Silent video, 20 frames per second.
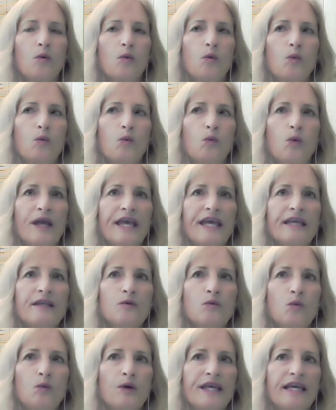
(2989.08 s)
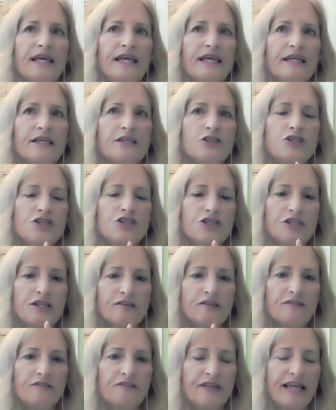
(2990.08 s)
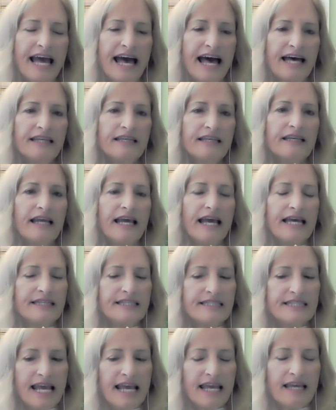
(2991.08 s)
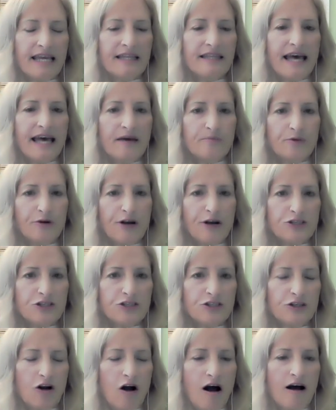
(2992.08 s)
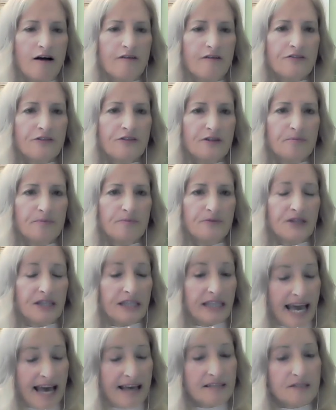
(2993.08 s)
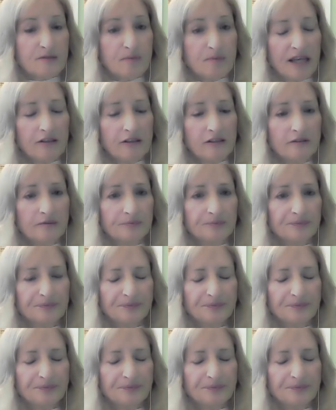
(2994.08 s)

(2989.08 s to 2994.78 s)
when we shift that and take that pressure off the gas pedal,